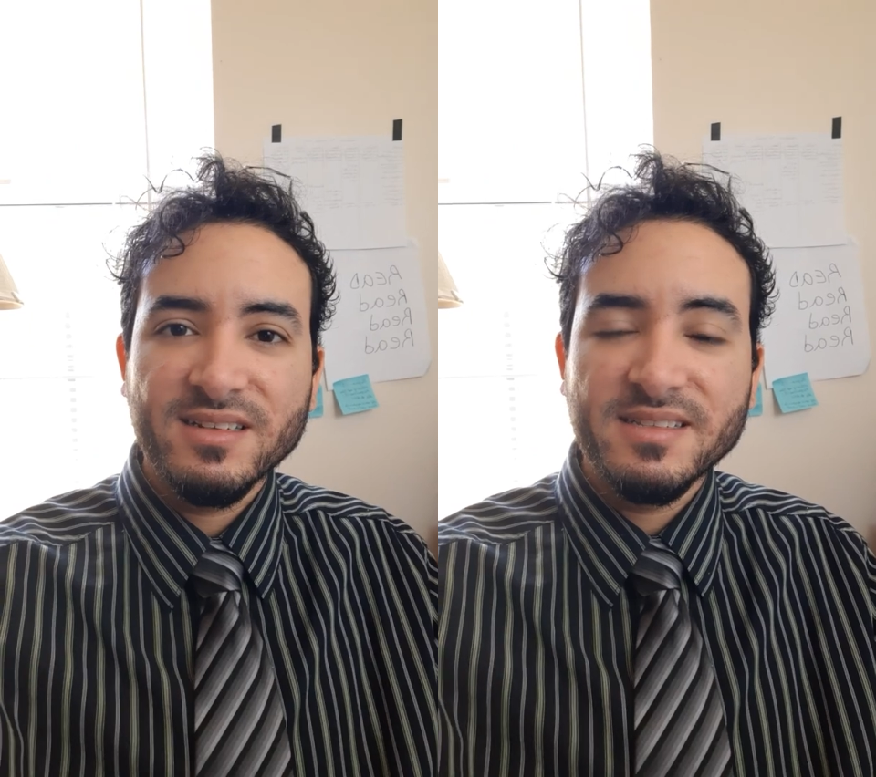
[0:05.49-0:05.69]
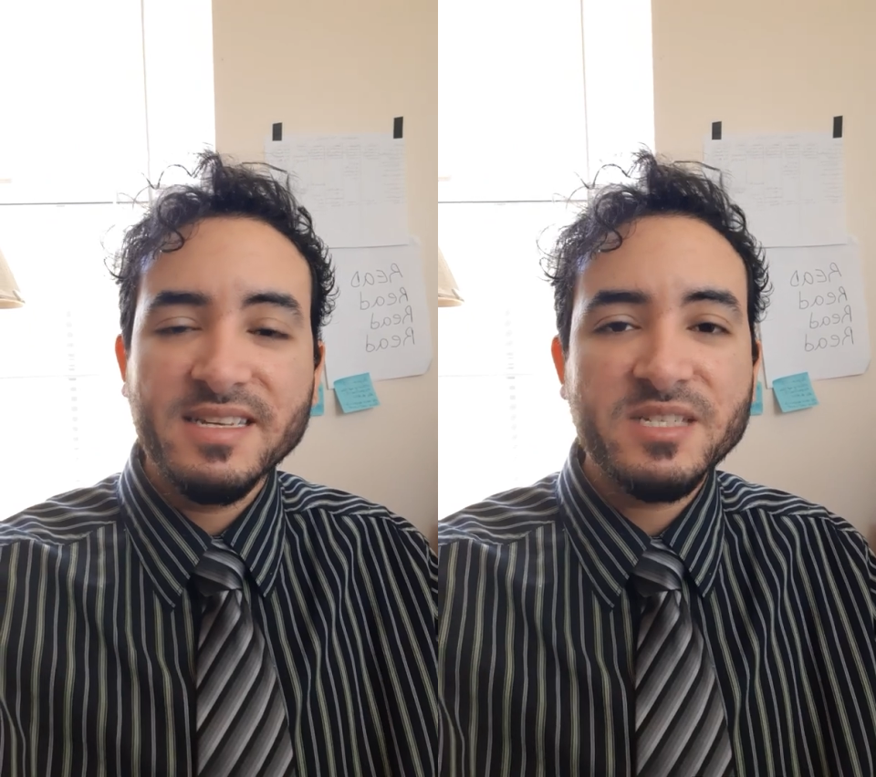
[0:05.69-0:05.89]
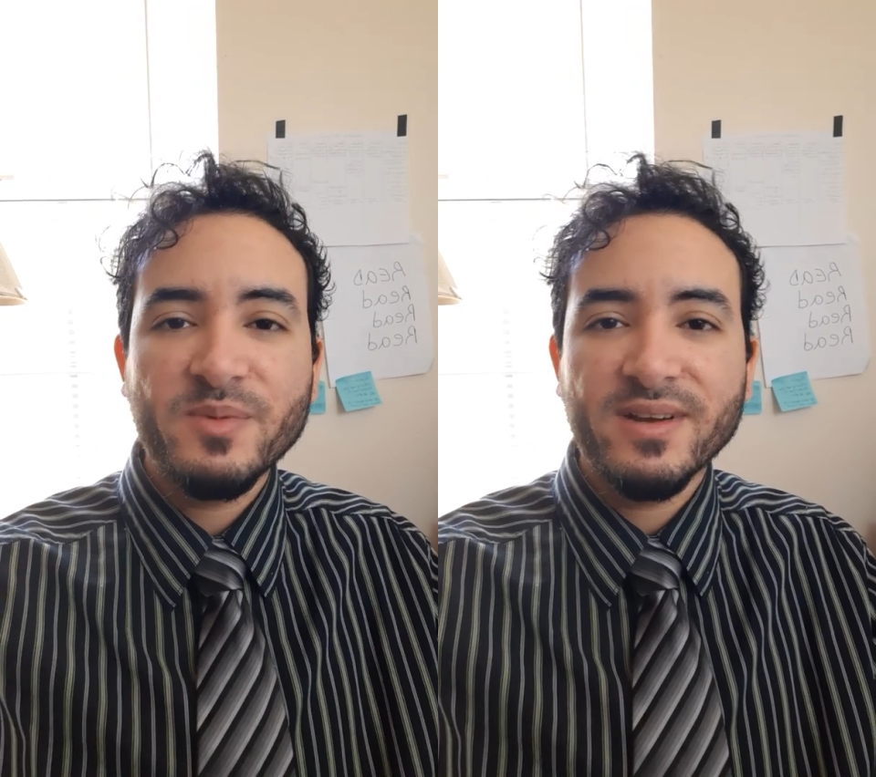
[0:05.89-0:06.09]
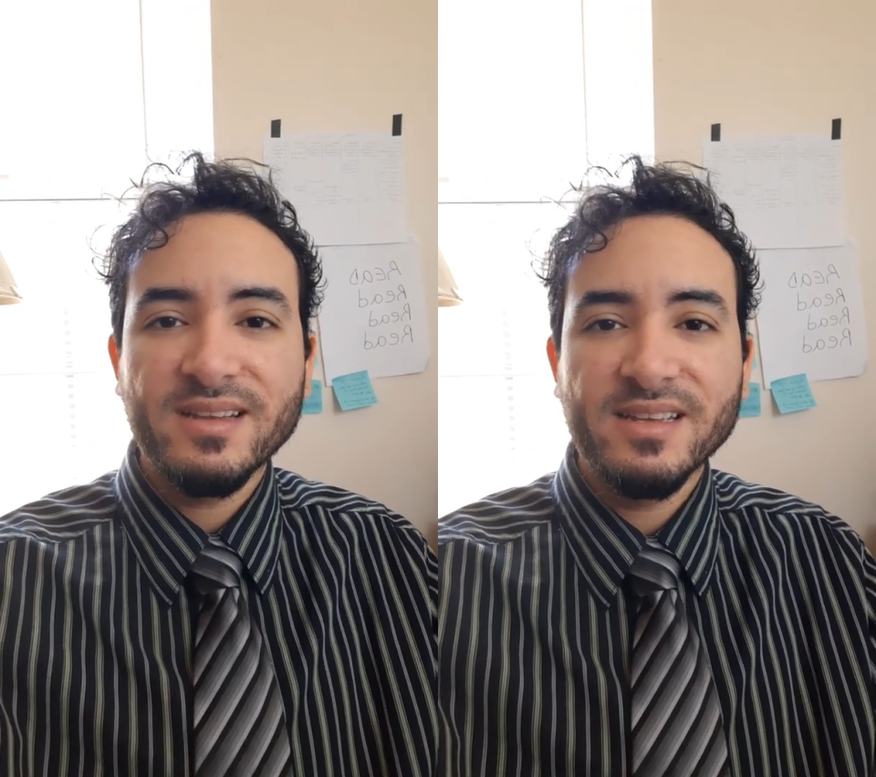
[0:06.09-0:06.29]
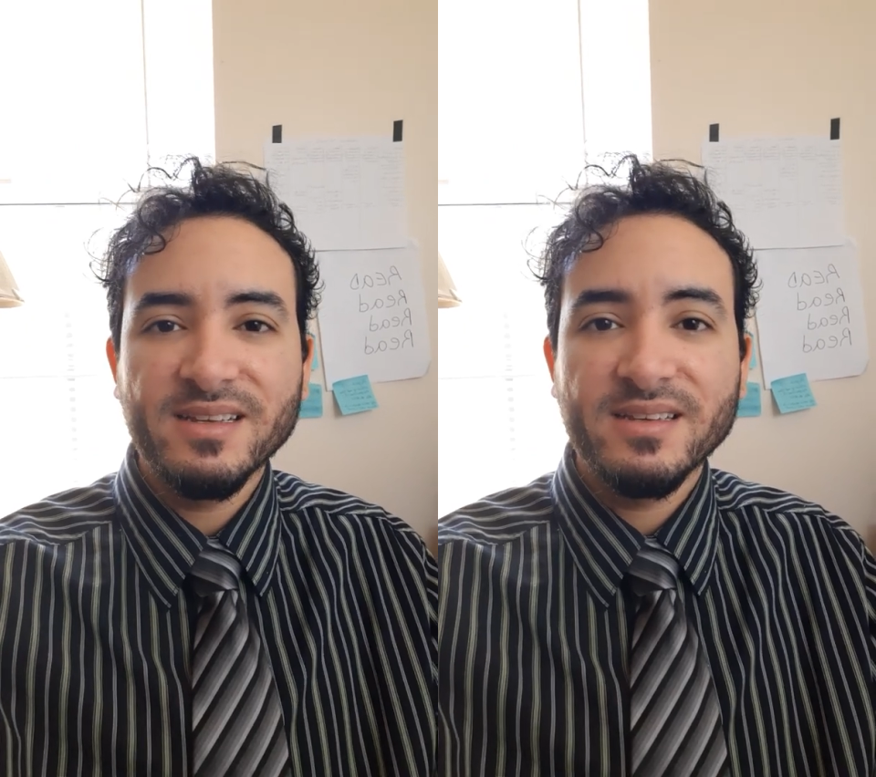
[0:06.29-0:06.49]

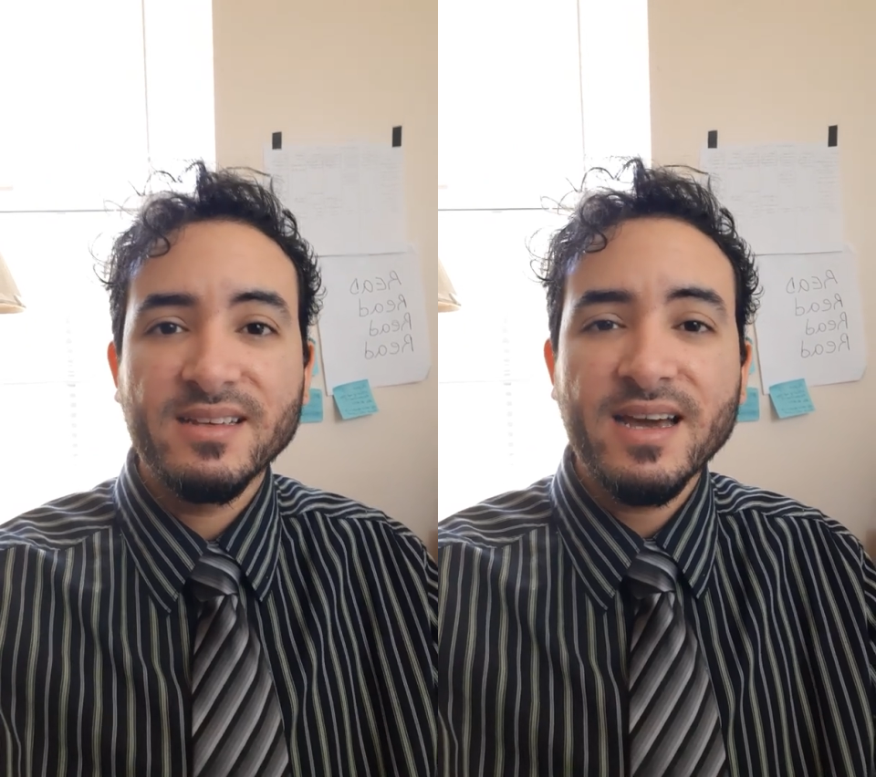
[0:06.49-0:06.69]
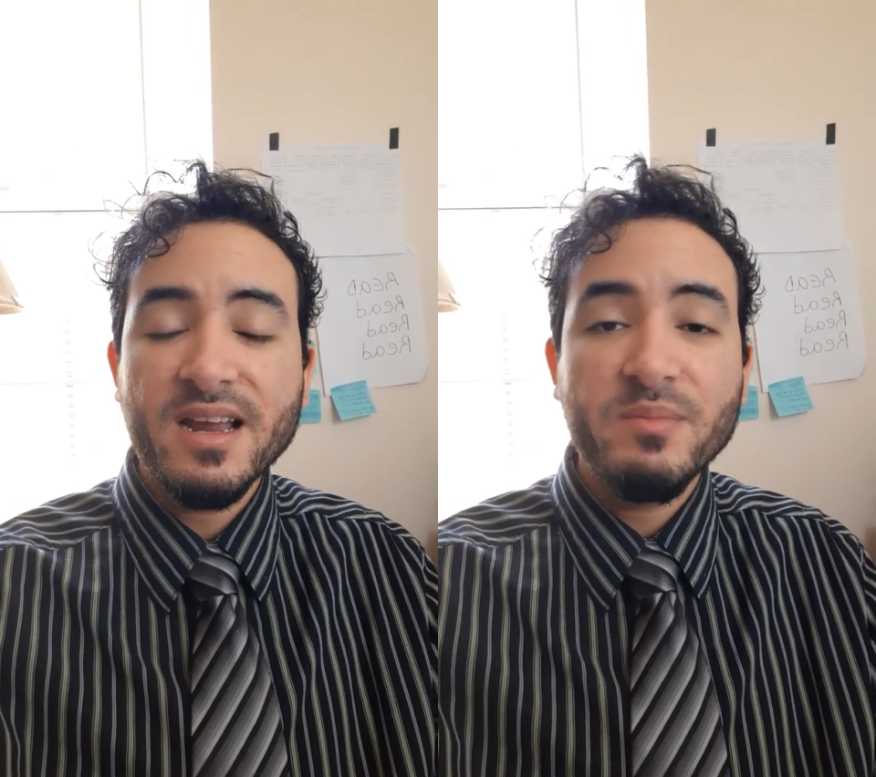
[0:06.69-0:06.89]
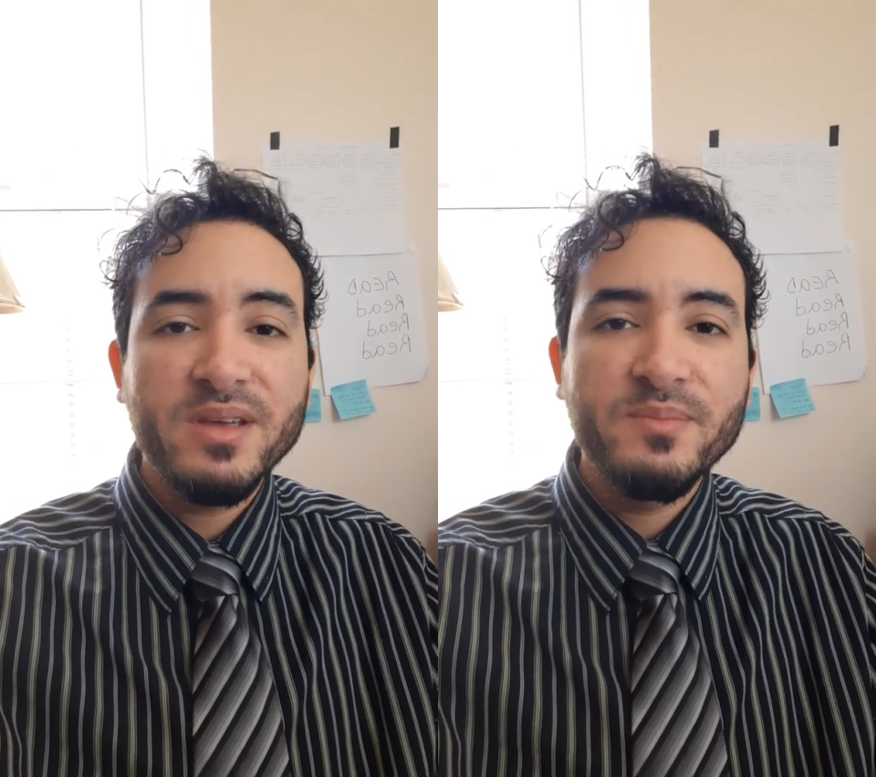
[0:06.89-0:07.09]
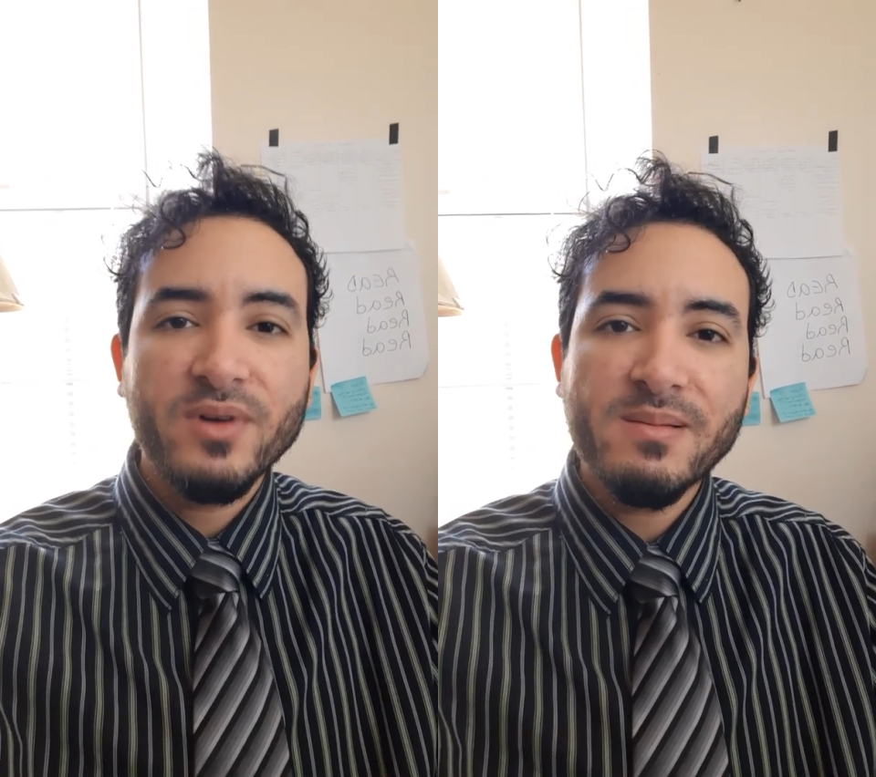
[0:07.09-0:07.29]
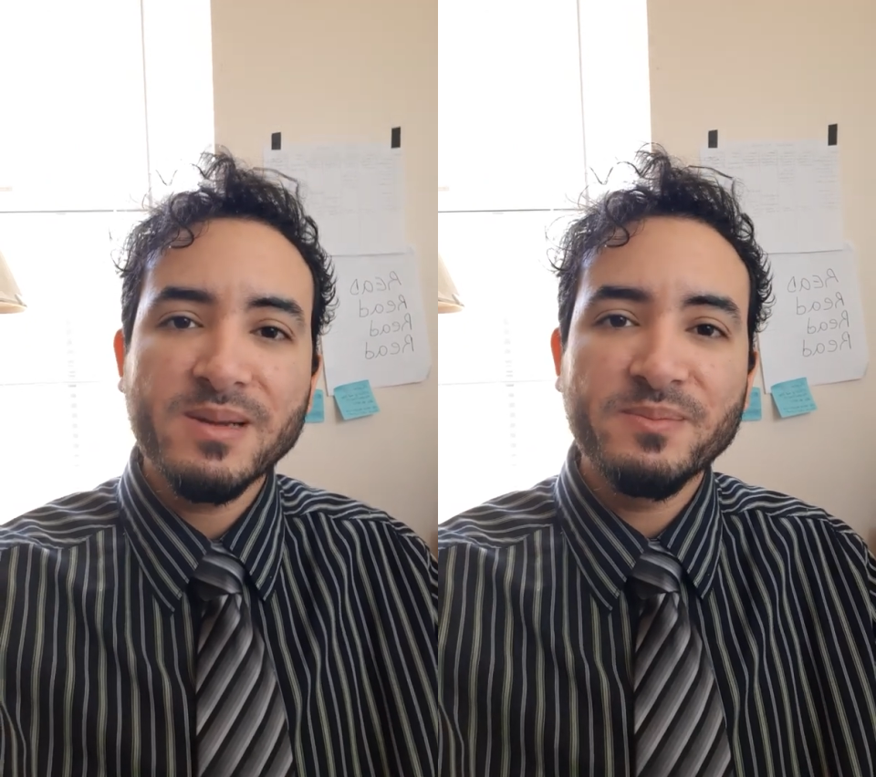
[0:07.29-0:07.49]
desperately. He had a big
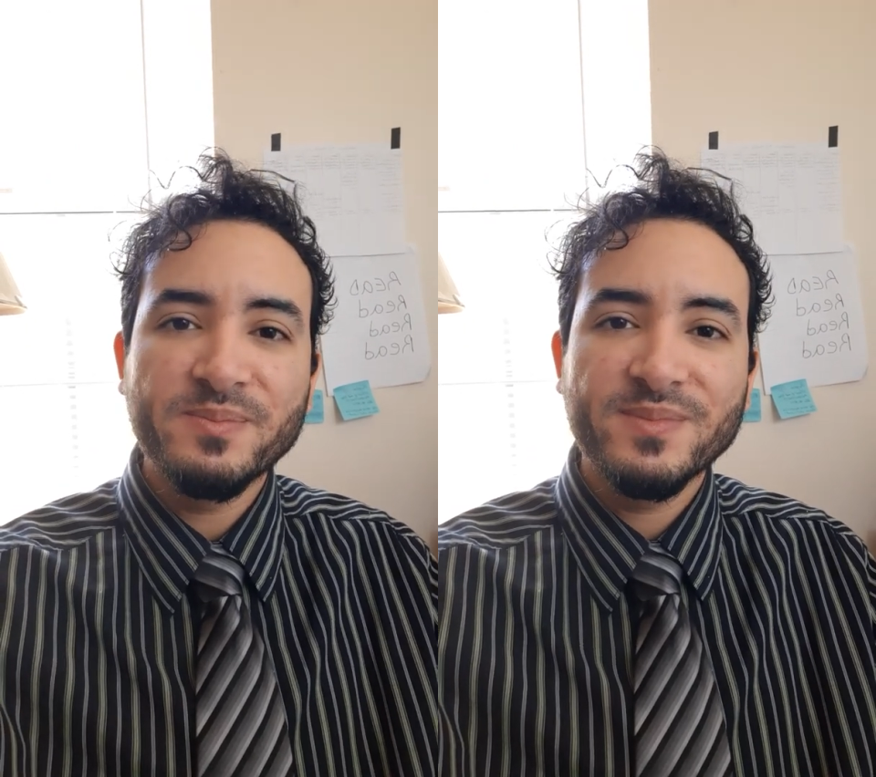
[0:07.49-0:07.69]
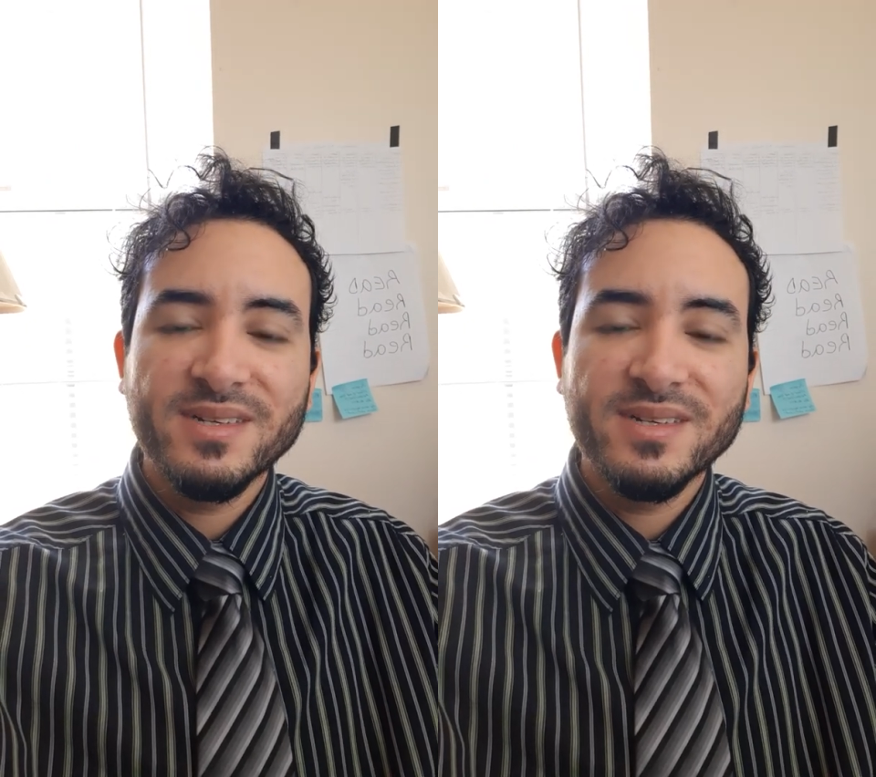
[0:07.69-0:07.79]
problem.